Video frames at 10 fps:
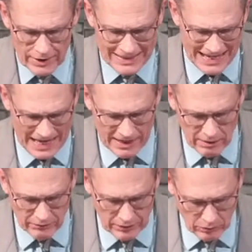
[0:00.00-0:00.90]

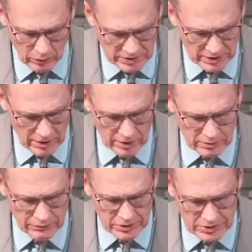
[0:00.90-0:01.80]
Calvin was a
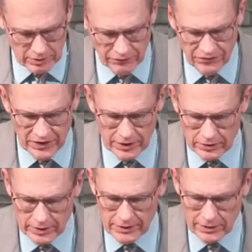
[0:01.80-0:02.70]
controversial
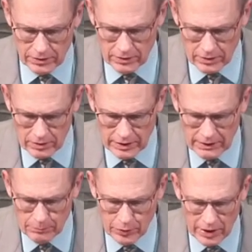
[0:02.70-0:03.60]
figure in the early
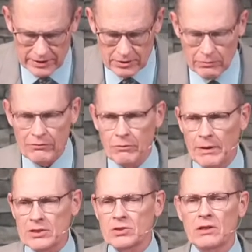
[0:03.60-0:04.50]
Protestant
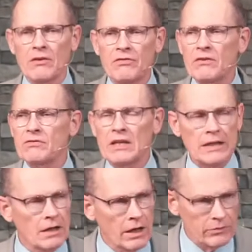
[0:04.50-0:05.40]
Reformation in the
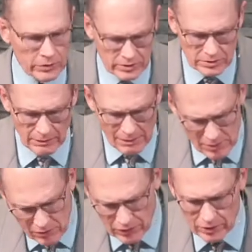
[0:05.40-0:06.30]
1500s. Maybe
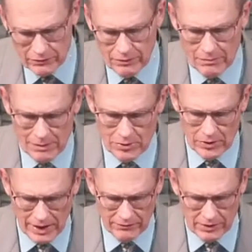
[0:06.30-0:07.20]
you've heard of him, maybe you
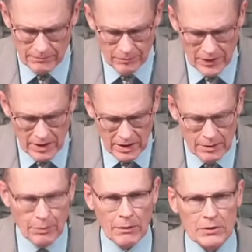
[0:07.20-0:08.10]
haven't. He
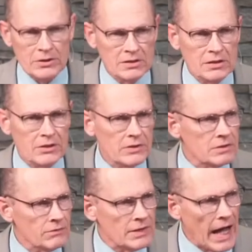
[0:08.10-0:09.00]
published a series
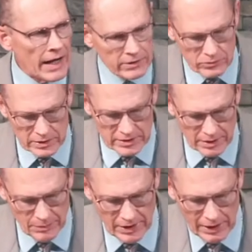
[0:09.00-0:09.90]
of doctrines that
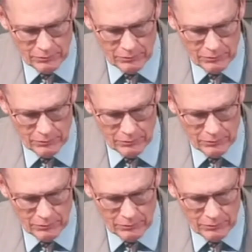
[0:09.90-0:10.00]
became